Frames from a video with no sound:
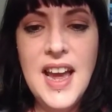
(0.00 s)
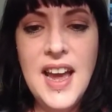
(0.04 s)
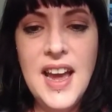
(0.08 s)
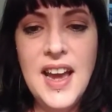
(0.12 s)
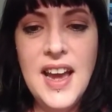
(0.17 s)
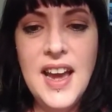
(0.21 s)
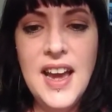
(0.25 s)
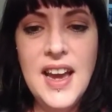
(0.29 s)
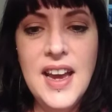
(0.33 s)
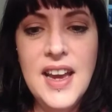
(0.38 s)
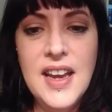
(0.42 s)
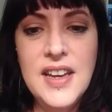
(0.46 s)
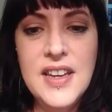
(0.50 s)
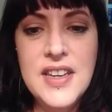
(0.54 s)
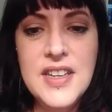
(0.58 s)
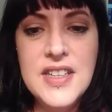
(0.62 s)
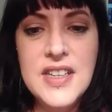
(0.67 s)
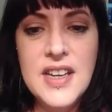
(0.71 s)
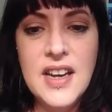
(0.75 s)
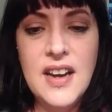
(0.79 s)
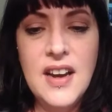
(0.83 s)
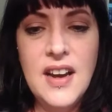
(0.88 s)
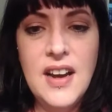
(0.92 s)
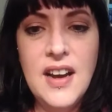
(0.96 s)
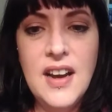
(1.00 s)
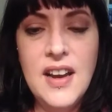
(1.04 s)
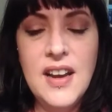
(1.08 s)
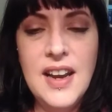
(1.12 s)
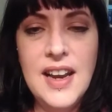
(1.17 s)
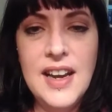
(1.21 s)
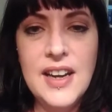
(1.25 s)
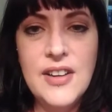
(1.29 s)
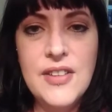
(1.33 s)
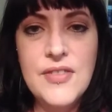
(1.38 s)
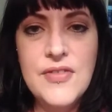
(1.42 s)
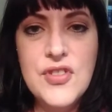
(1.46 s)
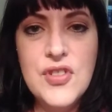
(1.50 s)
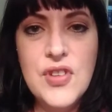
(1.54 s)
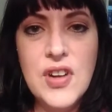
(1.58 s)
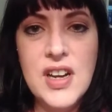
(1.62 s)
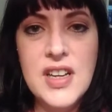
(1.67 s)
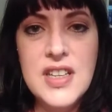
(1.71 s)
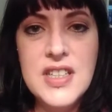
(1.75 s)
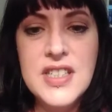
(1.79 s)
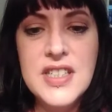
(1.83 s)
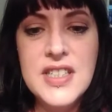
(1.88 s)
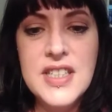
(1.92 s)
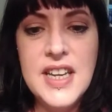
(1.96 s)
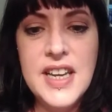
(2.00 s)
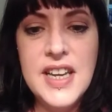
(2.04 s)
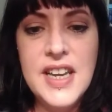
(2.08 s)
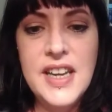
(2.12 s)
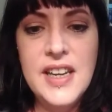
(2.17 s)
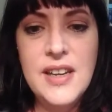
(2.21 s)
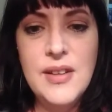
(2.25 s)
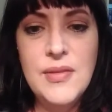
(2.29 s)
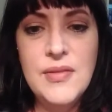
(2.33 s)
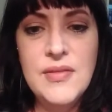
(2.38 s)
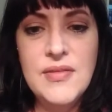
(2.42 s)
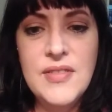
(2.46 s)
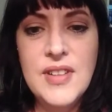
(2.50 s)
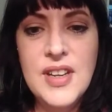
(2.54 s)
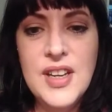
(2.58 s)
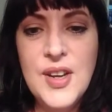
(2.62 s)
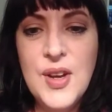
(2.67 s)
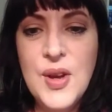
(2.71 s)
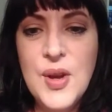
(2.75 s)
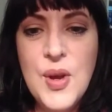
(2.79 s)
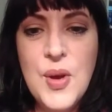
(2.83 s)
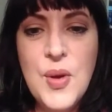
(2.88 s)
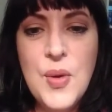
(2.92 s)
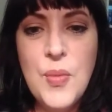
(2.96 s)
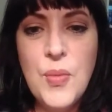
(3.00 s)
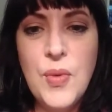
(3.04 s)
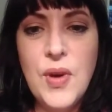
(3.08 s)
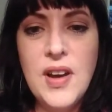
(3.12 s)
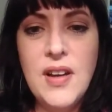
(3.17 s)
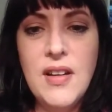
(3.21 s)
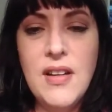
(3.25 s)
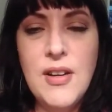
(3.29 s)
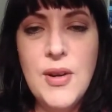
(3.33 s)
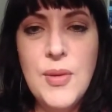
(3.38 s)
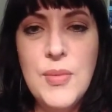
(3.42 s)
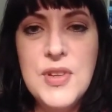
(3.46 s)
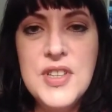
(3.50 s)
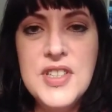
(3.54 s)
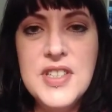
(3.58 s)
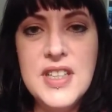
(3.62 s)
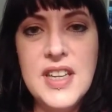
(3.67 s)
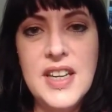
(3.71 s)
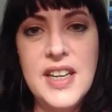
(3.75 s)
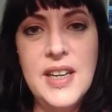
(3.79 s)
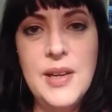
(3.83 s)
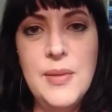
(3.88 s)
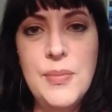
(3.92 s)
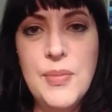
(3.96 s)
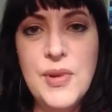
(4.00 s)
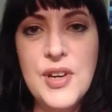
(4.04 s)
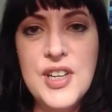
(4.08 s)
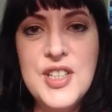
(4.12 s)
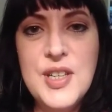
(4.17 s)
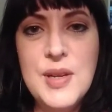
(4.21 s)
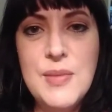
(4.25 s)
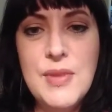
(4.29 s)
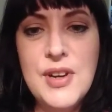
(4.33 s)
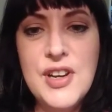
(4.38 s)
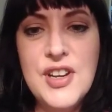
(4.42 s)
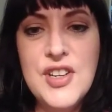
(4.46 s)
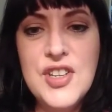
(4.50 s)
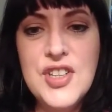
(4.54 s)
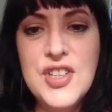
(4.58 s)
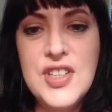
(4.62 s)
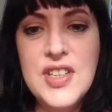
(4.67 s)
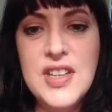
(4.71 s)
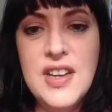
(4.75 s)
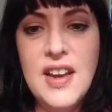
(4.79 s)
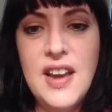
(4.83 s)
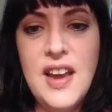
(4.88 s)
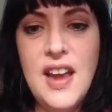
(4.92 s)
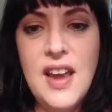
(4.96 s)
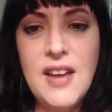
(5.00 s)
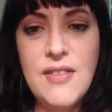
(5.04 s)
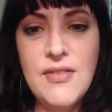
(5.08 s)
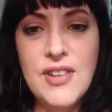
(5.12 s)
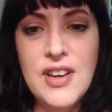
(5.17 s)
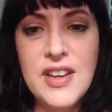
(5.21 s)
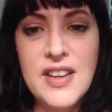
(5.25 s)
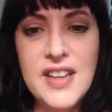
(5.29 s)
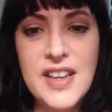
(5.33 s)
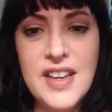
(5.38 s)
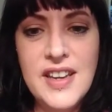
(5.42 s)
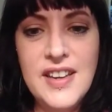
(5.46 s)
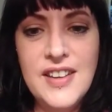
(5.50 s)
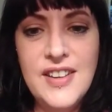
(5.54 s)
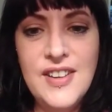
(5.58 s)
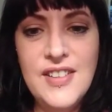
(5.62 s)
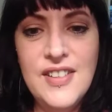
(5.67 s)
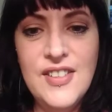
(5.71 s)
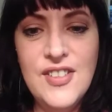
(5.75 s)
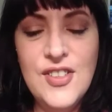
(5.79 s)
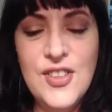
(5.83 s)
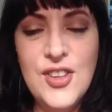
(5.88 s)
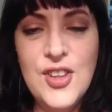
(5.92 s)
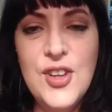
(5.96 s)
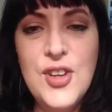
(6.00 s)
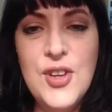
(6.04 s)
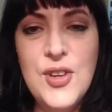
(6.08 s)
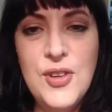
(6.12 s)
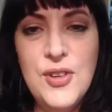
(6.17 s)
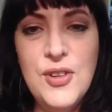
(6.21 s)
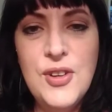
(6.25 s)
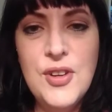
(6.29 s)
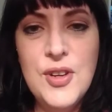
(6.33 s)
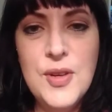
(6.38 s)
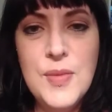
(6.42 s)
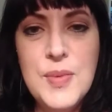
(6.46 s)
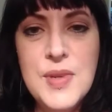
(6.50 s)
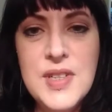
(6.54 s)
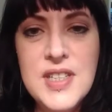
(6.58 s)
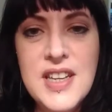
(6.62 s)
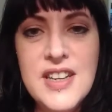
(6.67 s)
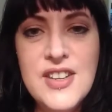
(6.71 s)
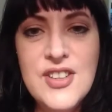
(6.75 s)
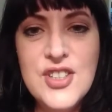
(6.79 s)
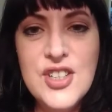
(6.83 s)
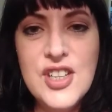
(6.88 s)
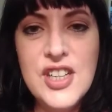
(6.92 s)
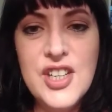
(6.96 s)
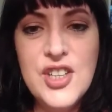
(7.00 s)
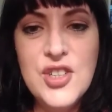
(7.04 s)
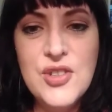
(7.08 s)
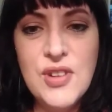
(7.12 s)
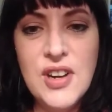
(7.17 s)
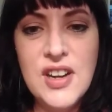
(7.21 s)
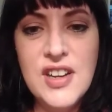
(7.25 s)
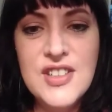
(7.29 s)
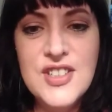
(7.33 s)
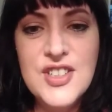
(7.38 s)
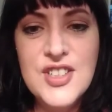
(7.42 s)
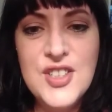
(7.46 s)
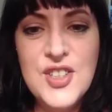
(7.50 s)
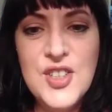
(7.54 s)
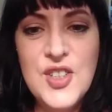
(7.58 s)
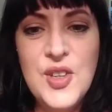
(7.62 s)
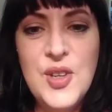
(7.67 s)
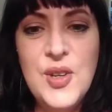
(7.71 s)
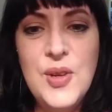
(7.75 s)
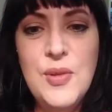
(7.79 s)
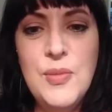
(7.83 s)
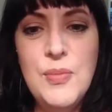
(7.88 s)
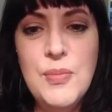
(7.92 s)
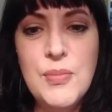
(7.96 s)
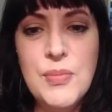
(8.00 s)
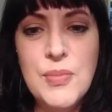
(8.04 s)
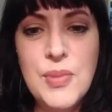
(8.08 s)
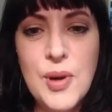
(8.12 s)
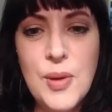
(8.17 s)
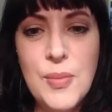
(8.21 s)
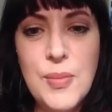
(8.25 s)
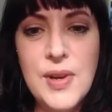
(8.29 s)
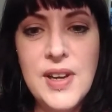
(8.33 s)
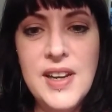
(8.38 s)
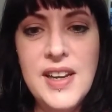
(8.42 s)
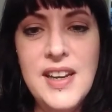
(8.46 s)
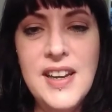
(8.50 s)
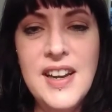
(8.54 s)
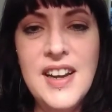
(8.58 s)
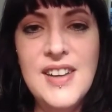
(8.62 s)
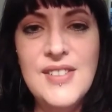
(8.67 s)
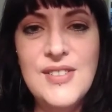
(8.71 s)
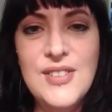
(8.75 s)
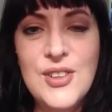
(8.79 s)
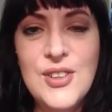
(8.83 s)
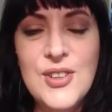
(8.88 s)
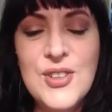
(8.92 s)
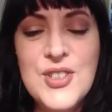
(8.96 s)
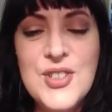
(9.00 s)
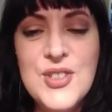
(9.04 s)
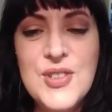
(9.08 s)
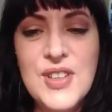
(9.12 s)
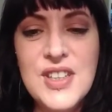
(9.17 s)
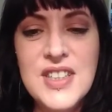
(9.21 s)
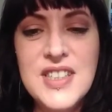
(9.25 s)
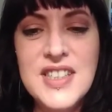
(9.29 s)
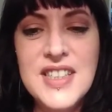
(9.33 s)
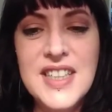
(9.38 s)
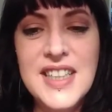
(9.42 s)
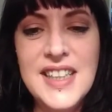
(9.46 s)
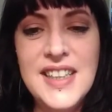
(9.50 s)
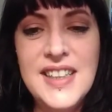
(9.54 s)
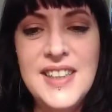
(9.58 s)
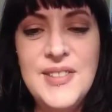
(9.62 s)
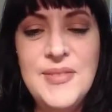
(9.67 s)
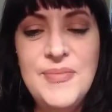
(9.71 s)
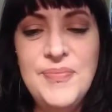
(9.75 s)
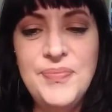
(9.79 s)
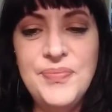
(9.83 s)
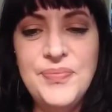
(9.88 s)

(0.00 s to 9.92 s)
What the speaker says: and a lack of trust in, well, I would say pretty much everything that you could potentially trust, you probably have lost trust in.